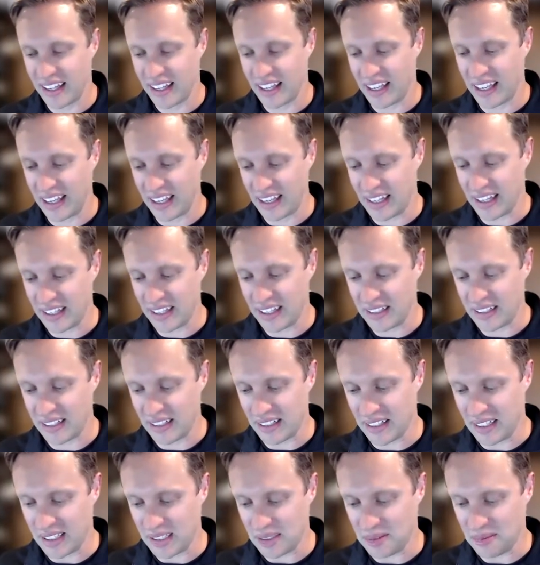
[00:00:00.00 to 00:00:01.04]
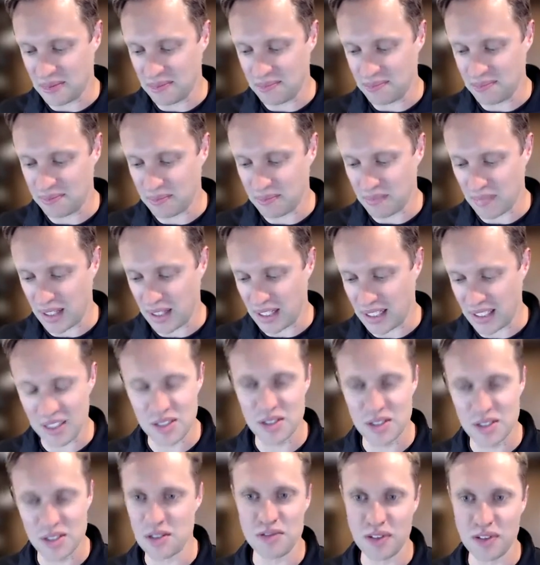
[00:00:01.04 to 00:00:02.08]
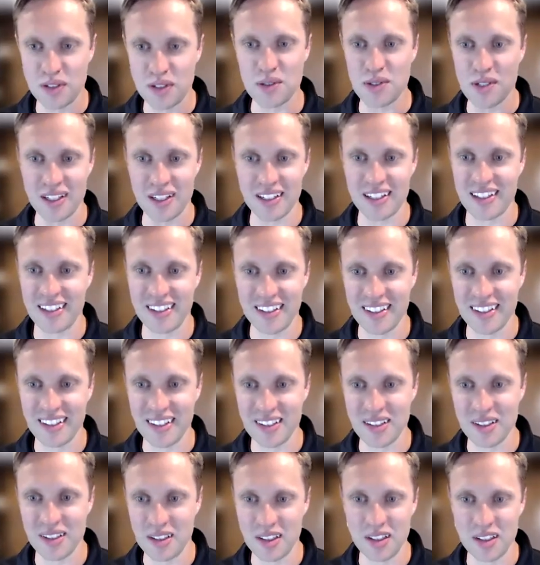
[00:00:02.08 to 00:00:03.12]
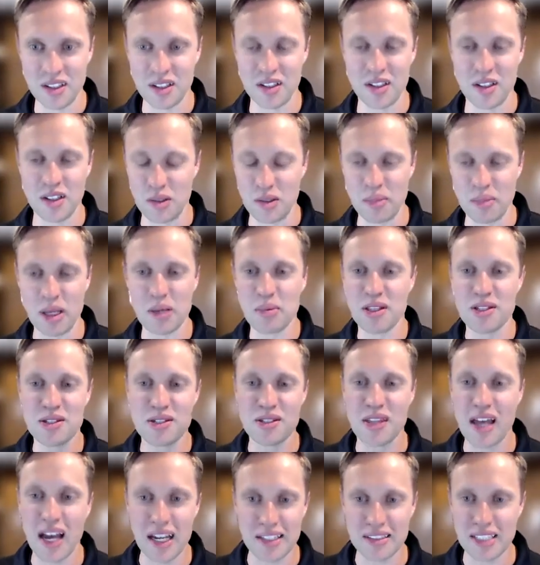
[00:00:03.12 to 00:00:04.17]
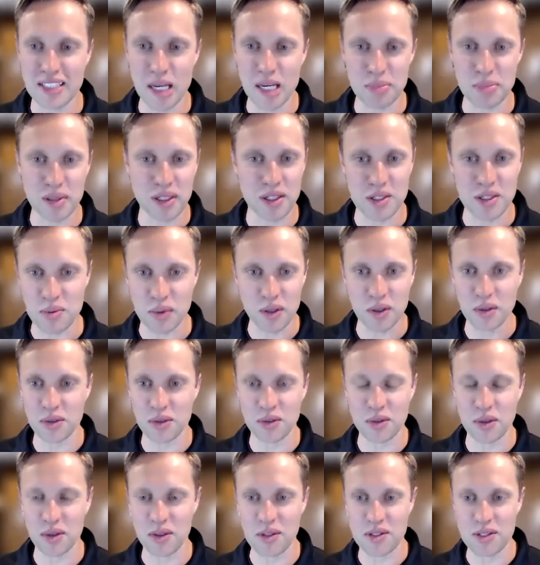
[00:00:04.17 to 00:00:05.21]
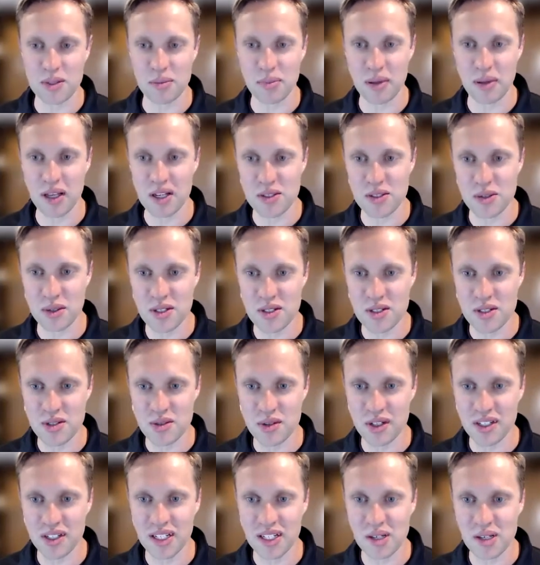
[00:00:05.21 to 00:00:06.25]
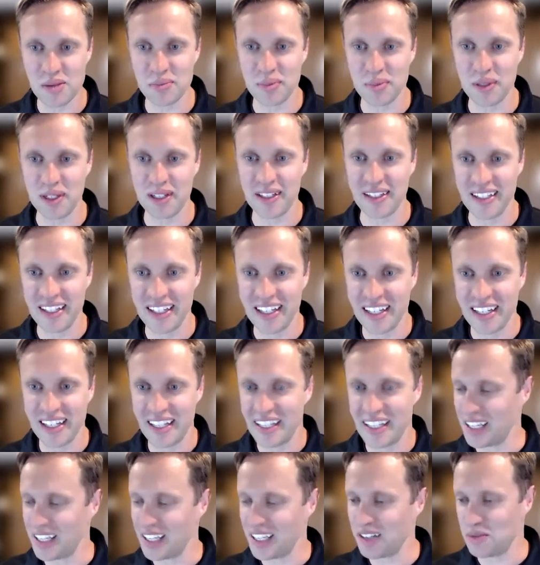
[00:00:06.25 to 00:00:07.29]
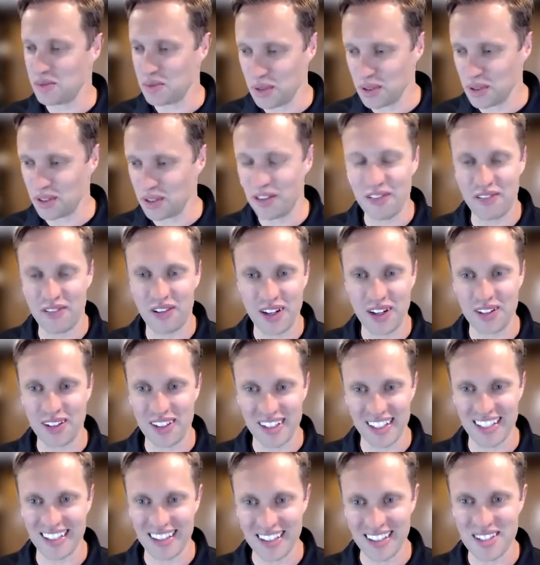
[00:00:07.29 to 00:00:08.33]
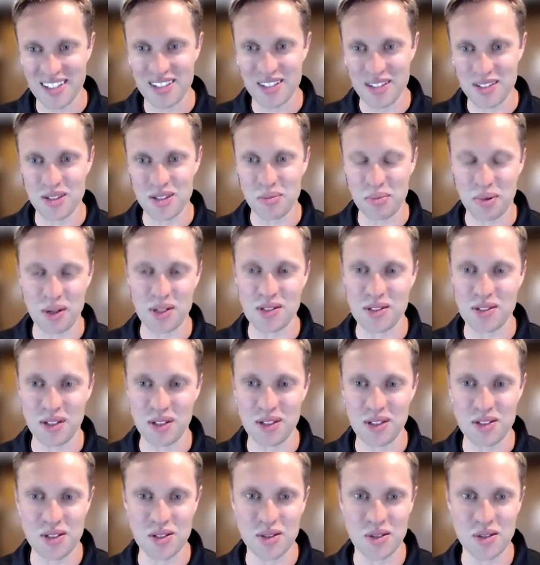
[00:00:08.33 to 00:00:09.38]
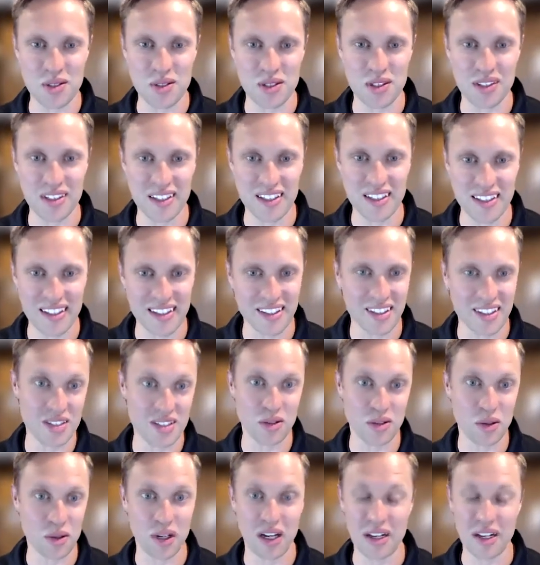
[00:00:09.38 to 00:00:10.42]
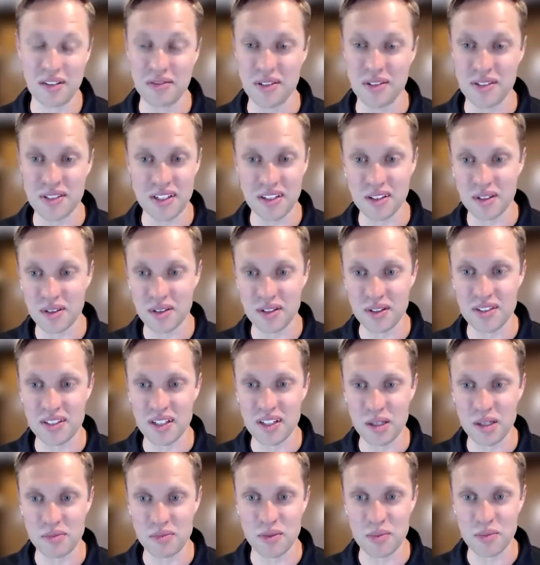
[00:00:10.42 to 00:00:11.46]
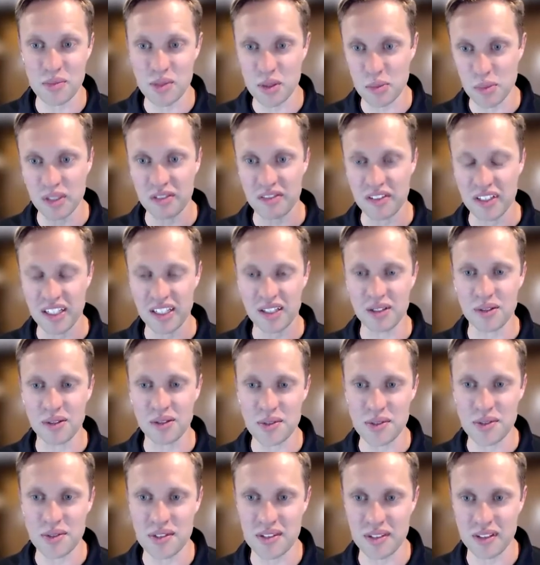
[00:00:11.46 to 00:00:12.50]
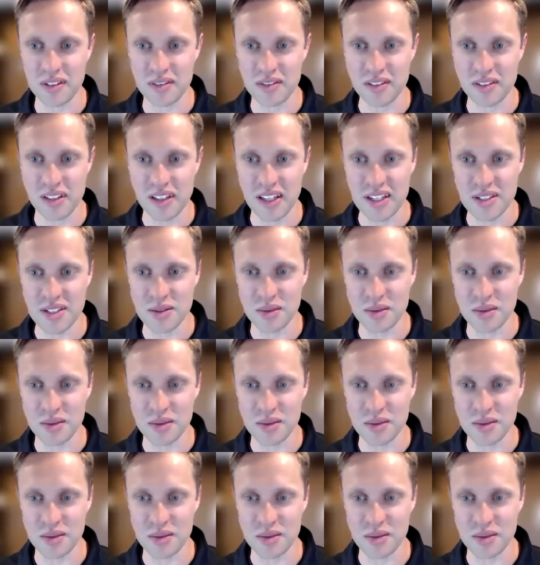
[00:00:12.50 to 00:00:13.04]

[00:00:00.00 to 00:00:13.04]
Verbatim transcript: and um, it just feels like you know maybe this is the hot topic because we're going through all these supply shortages right now, but it really felt like this is the pressing issue in the, in this whole conference. I heard this come from so many different angles over the last yeah.